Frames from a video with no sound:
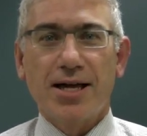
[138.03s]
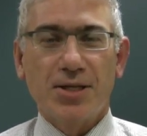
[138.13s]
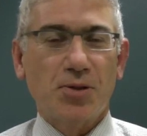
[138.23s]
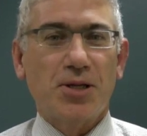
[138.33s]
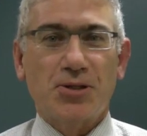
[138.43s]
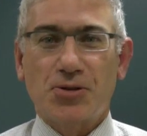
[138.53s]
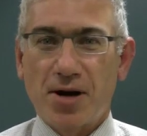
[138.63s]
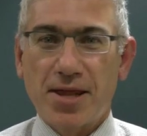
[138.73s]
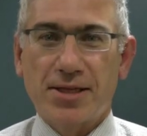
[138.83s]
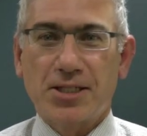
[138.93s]
It's one of those
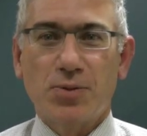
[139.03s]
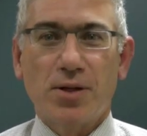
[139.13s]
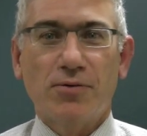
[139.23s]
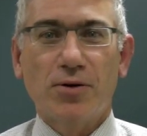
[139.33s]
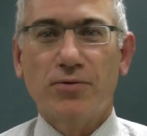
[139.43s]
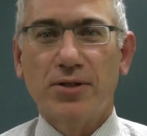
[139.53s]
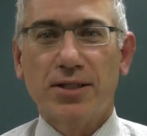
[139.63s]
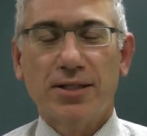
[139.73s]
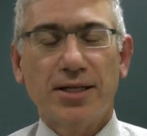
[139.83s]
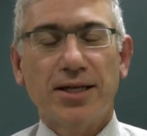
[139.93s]
great things to be involved
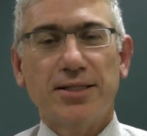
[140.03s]
in.